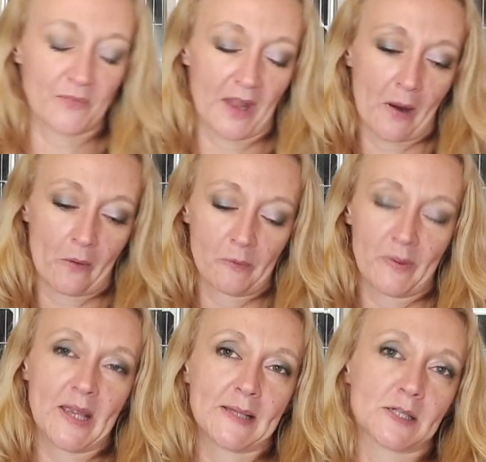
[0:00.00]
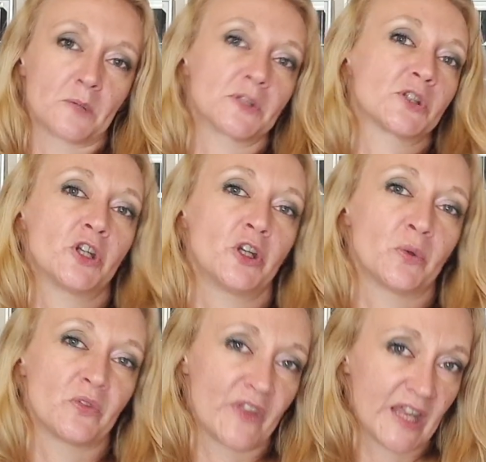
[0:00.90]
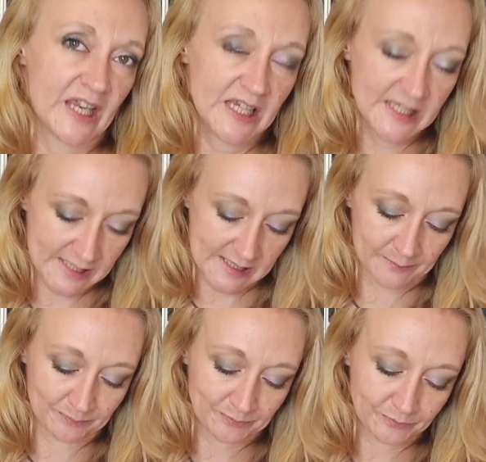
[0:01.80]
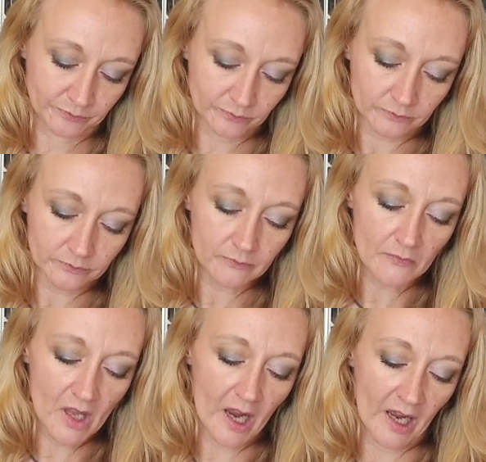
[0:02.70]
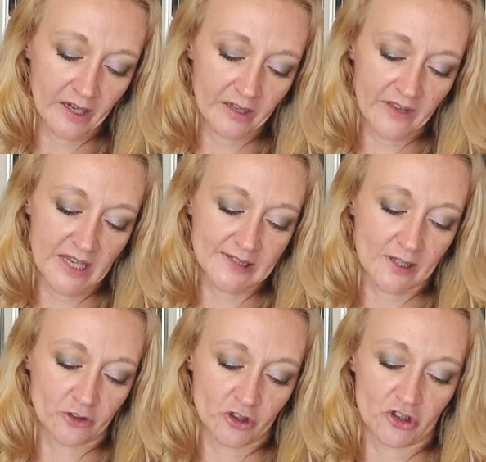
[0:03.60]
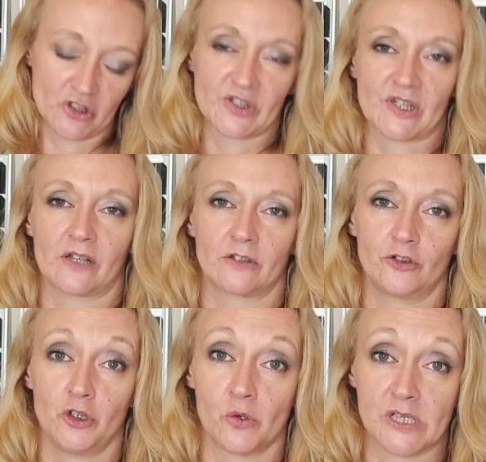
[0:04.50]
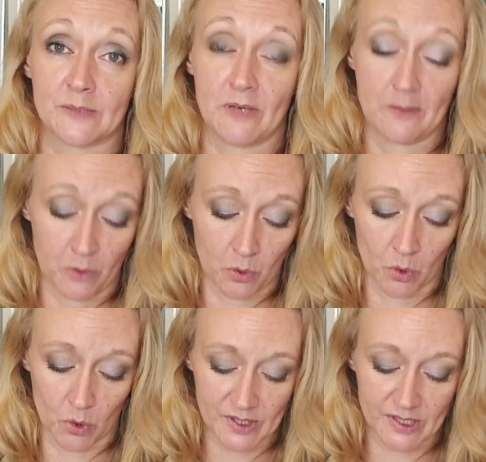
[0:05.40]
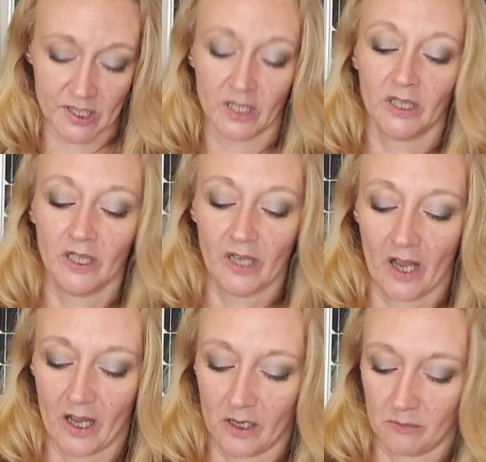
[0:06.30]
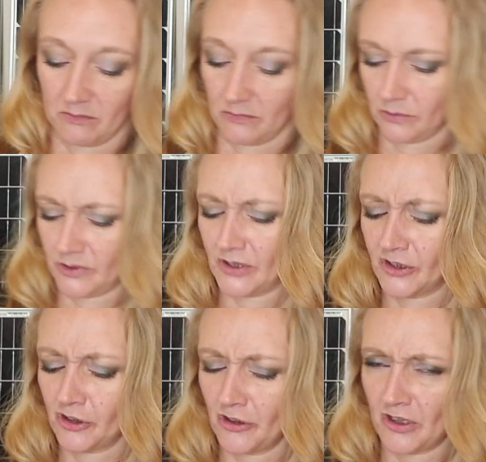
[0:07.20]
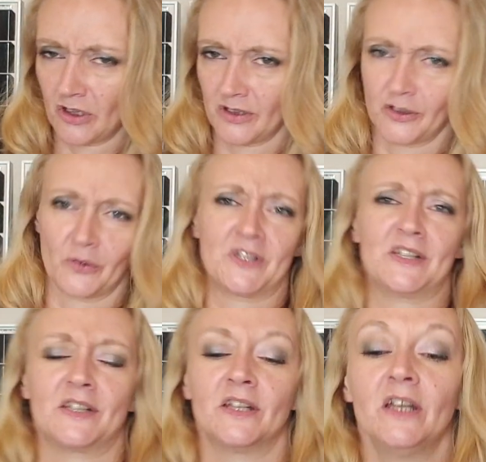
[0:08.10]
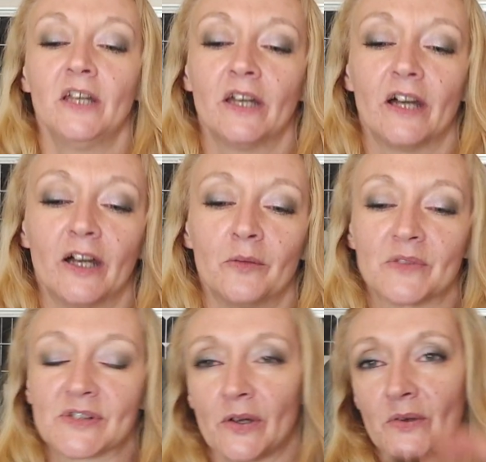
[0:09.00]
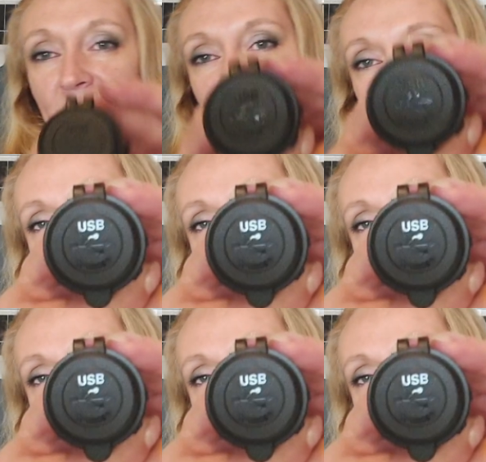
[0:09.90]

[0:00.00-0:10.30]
Now I picked up 2 of these, and these are just your standard USB ports. Oh, did I show you the light? No, I didn't. So that's